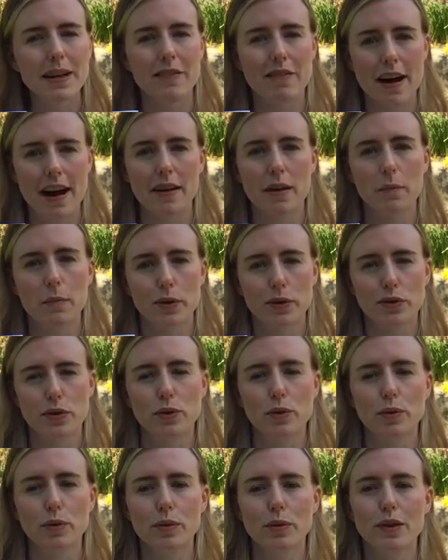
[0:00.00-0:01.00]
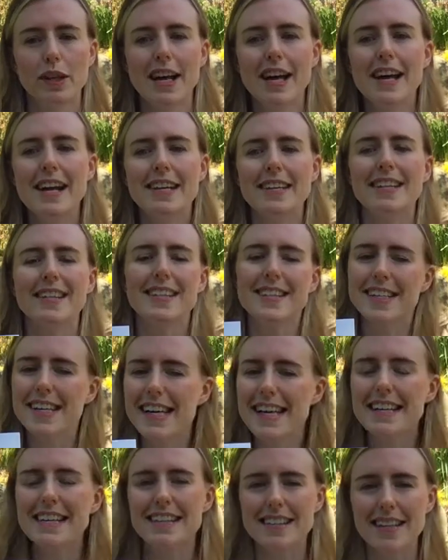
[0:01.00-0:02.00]
valuable tool to
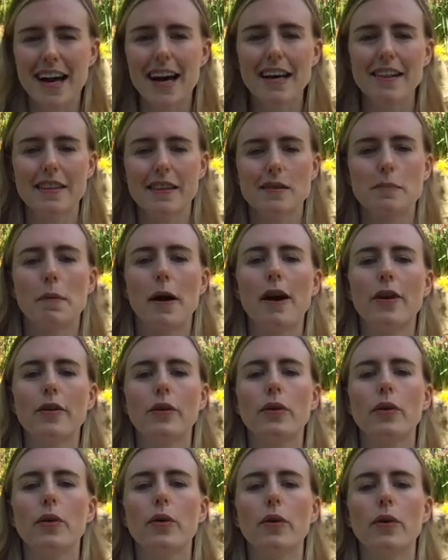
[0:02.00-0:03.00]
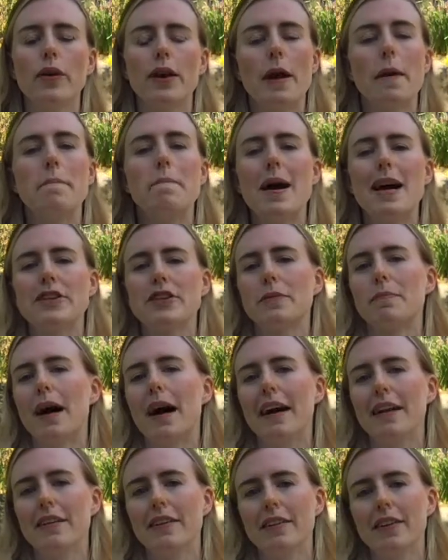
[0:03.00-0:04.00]
see inside the spinal cord and measure
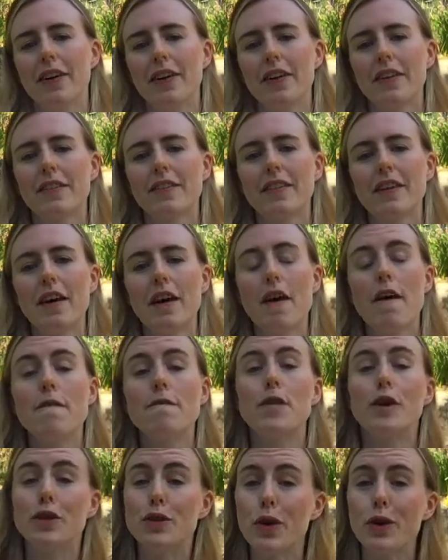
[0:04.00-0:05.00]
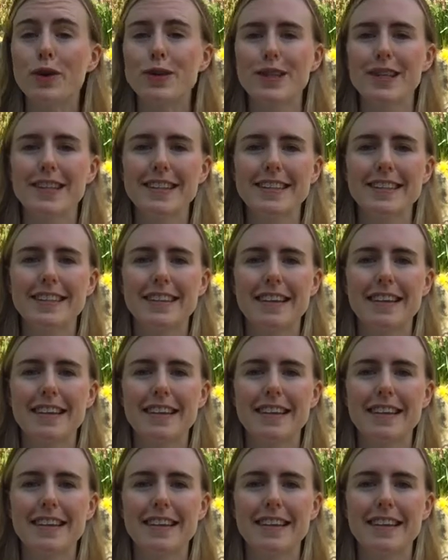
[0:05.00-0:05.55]
myelin loss for doctors,